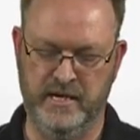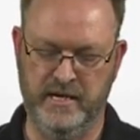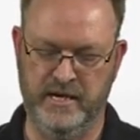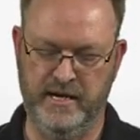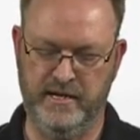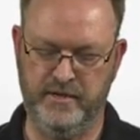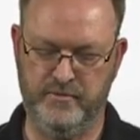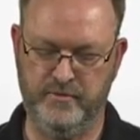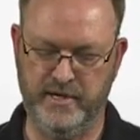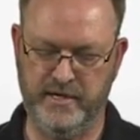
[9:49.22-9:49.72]

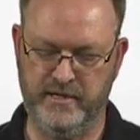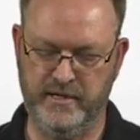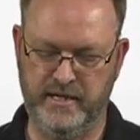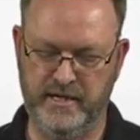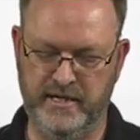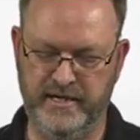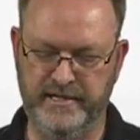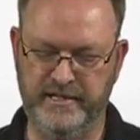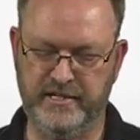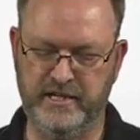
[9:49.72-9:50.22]
And written
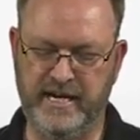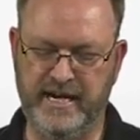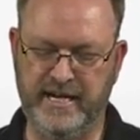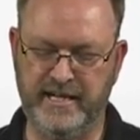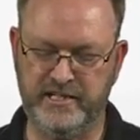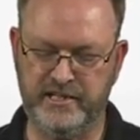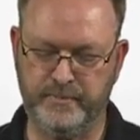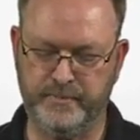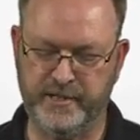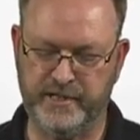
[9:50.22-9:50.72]
in linear
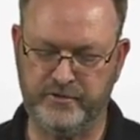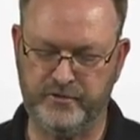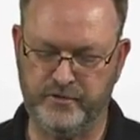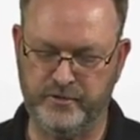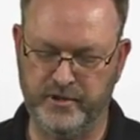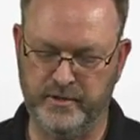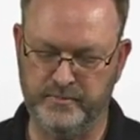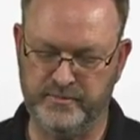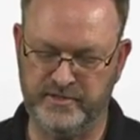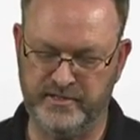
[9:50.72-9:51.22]
algebra
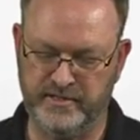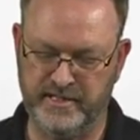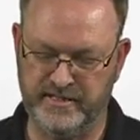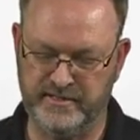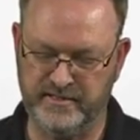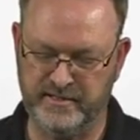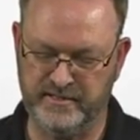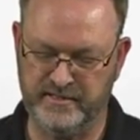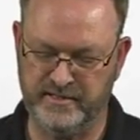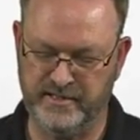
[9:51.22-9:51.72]
terms,
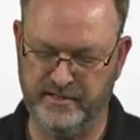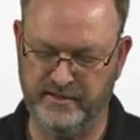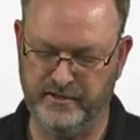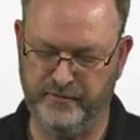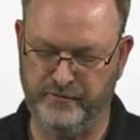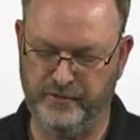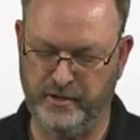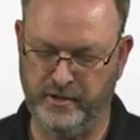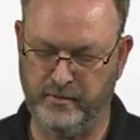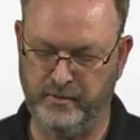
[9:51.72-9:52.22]
this is in the
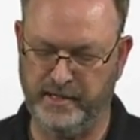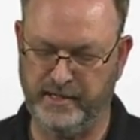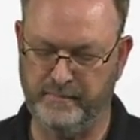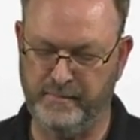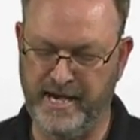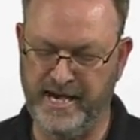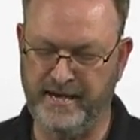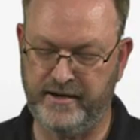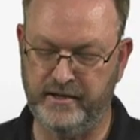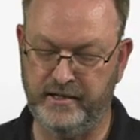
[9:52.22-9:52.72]
following
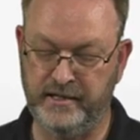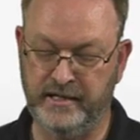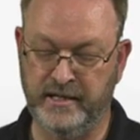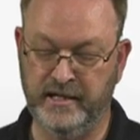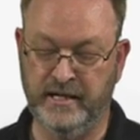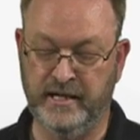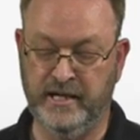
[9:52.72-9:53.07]
manner.